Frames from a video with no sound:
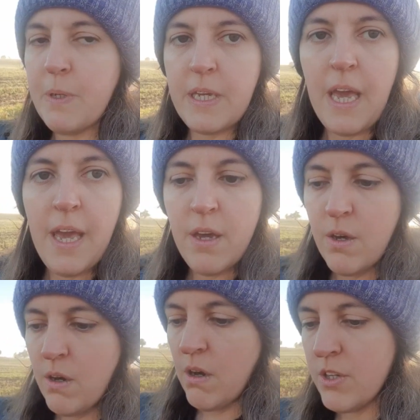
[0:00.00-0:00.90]
But yeah,
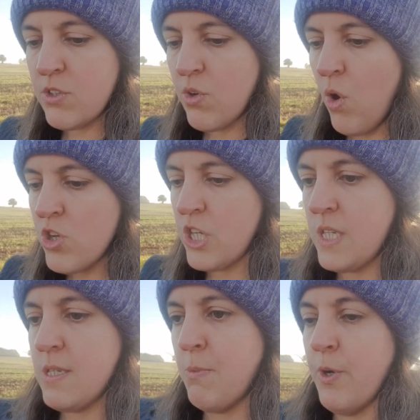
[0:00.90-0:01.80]
oh, it's
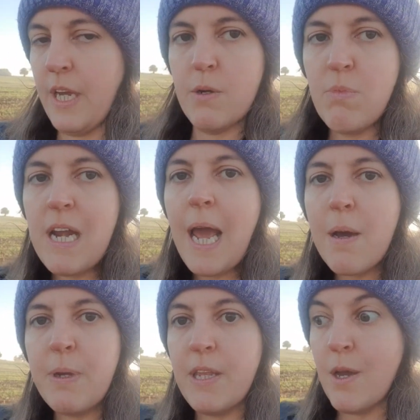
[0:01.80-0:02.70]
gorgeous this morning, and I'm really
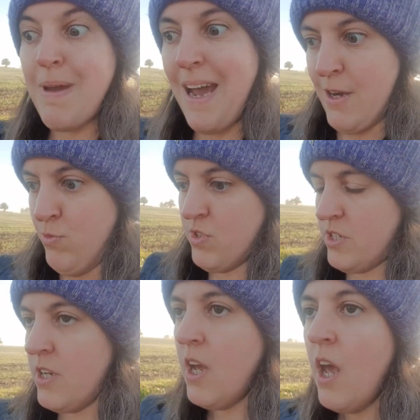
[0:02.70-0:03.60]
happy that I'm
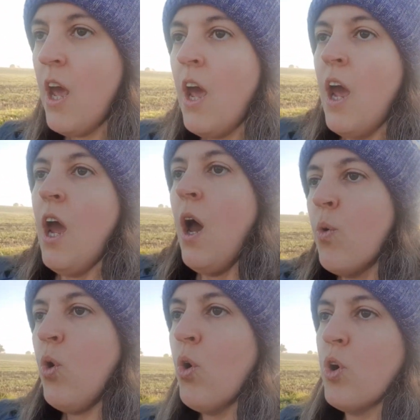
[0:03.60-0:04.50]
out.
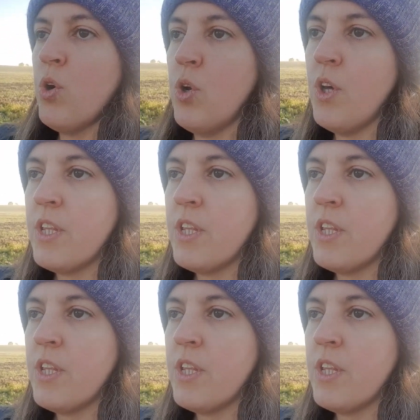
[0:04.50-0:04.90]
Oh, the